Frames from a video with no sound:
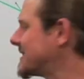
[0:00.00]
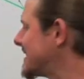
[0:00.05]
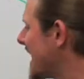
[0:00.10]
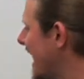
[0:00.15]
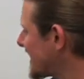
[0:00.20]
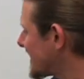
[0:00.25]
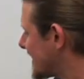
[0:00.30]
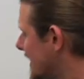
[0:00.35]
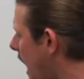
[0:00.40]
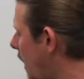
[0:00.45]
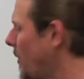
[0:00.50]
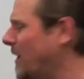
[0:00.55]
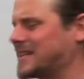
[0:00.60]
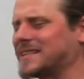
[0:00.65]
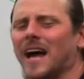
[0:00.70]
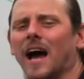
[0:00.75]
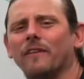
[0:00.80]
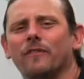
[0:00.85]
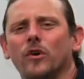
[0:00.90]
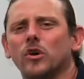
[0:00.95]
that's not what
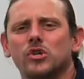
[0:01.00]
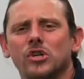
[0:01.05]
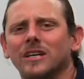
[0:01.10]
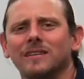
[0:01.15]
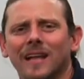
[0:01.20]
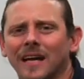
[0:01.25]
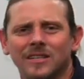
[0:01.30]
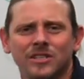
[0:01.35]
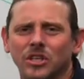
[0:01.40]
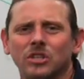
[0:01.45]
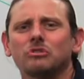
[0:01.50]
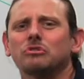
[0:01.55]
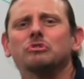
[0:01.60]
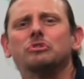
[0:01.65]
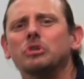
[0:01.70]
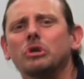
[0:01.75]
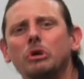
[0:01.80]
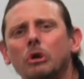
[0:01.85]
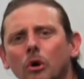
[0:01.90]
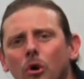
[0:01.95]
diverging lenses
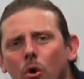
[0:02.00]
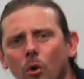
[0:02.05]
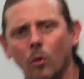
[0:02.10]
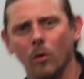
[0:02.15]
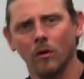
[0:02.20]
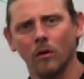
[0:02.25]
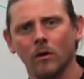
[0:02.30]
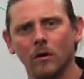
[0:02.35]
do.